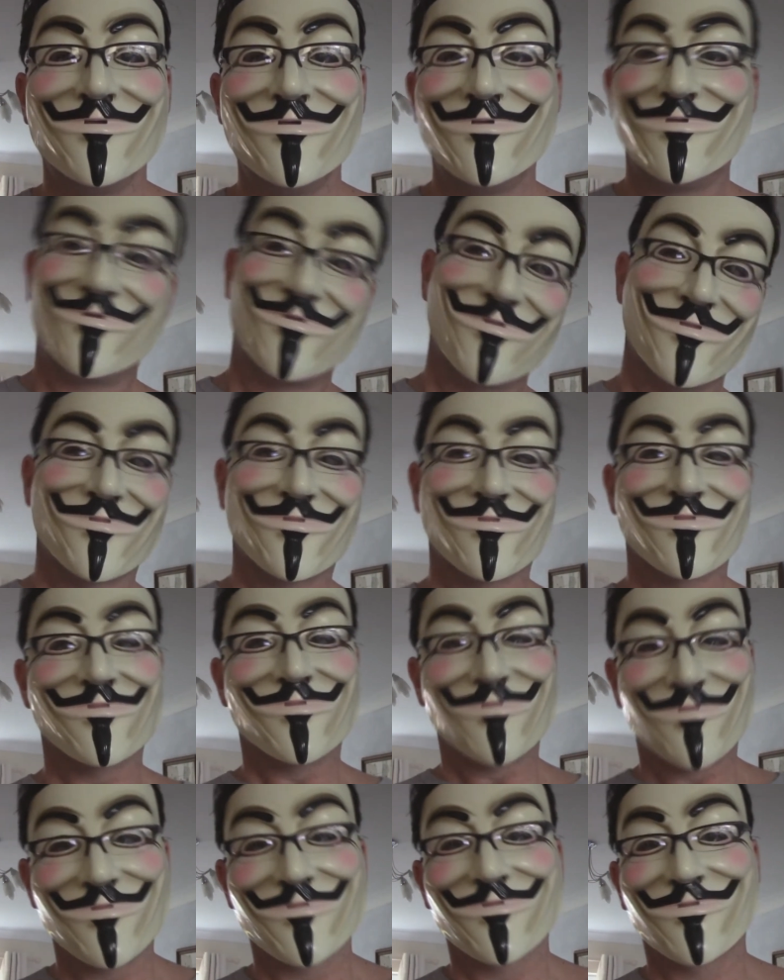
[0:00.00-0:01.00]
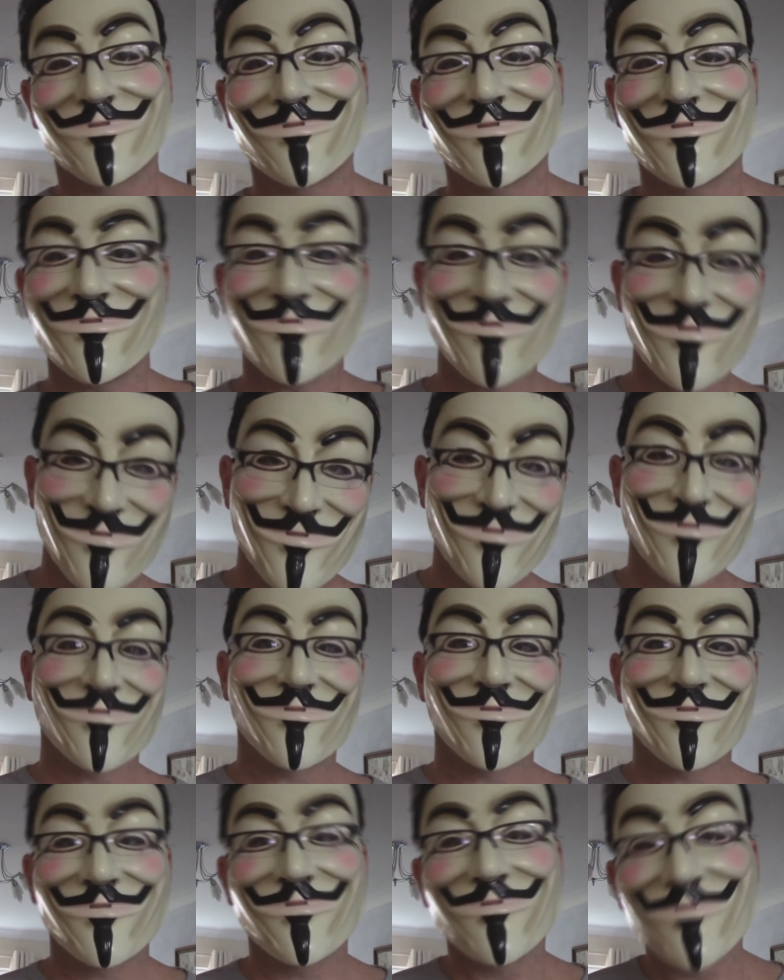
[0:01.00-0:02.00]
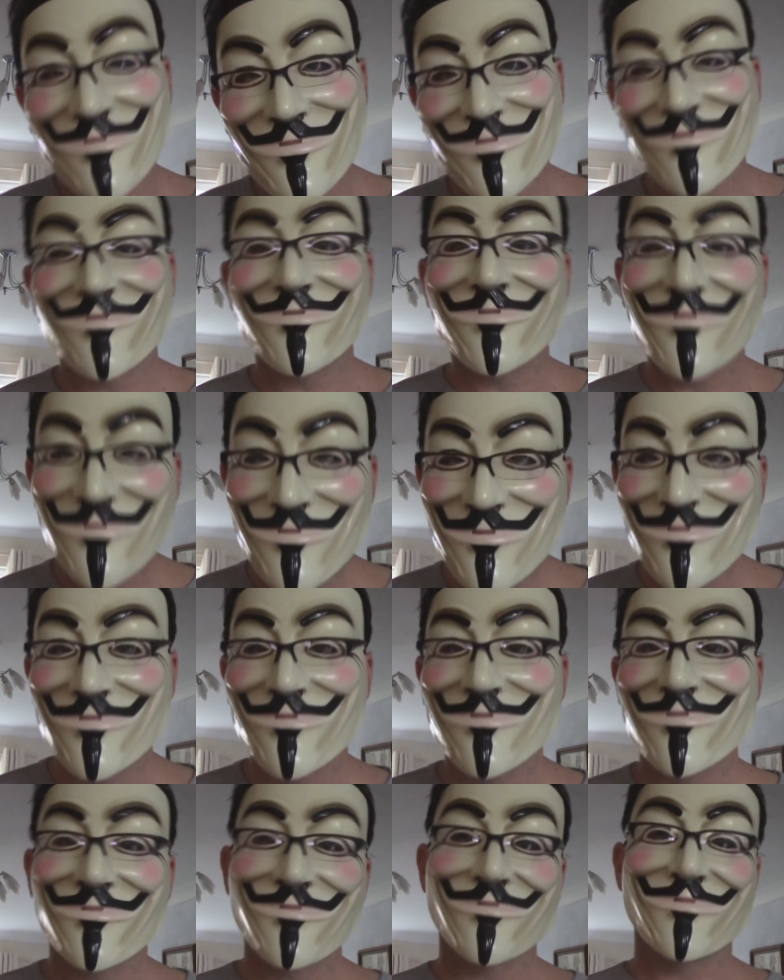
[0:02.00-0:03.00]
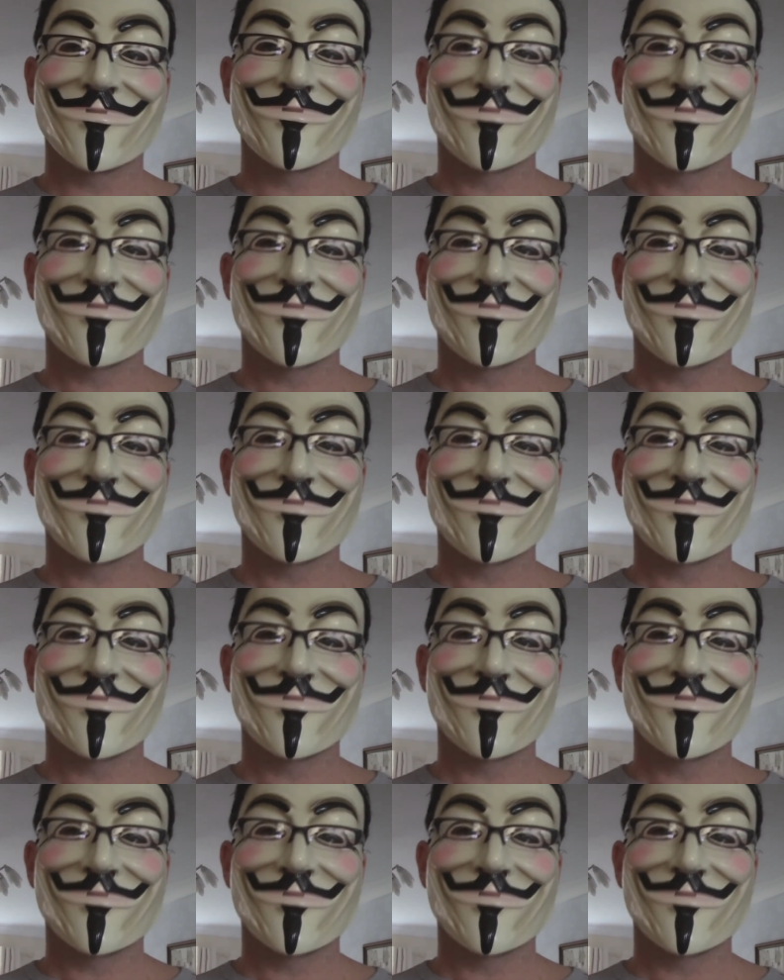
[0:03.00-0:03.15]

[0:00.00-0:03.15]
to a referendum on European Union membership